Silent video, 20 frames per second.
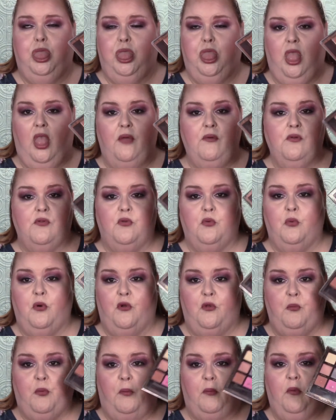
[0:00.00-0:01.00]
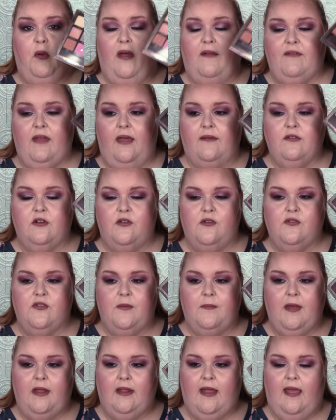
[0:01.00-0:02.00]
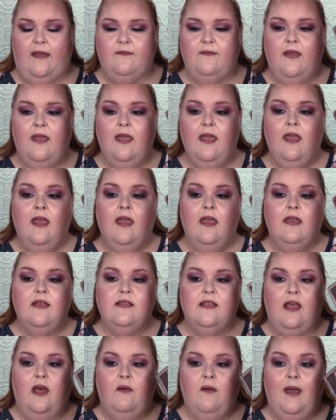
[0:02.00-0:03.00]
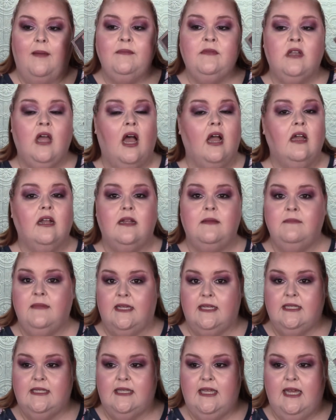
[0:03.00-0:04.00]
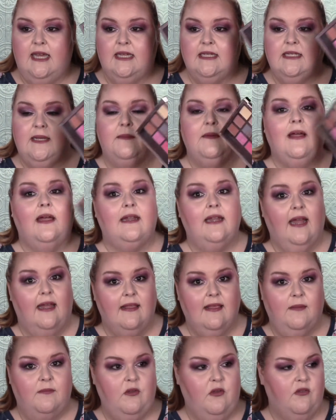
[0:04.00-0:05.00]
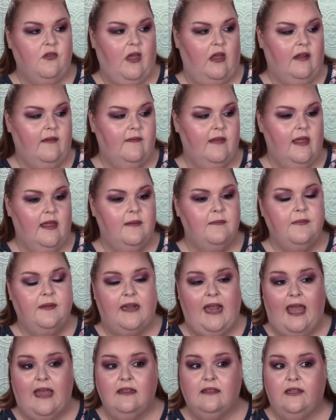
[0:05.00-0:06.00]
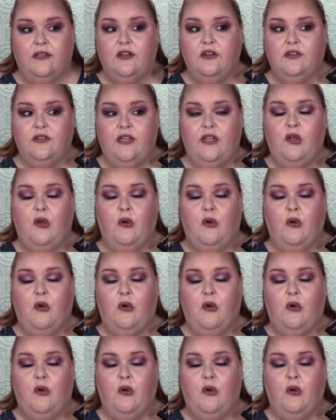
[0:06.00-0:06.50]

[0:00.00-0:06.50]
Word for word: It was the worst purple I've ever used in my life. So I'm not going to miss this. I'm glad I got some use out of it, but I literally